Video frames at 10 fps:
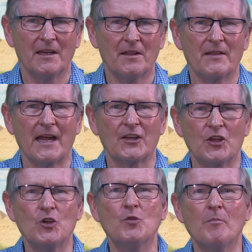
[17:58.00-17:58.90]
that
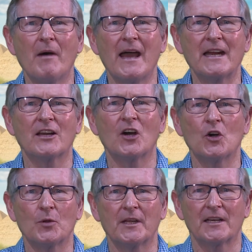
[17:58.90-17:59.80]
you may
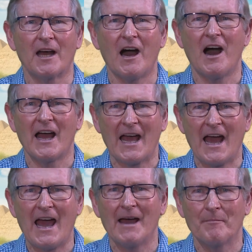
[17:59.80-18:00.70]
know that I
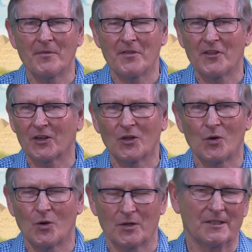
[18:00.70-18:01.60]
am the
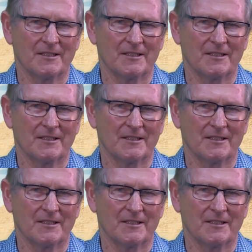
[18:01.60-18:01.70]
Lord.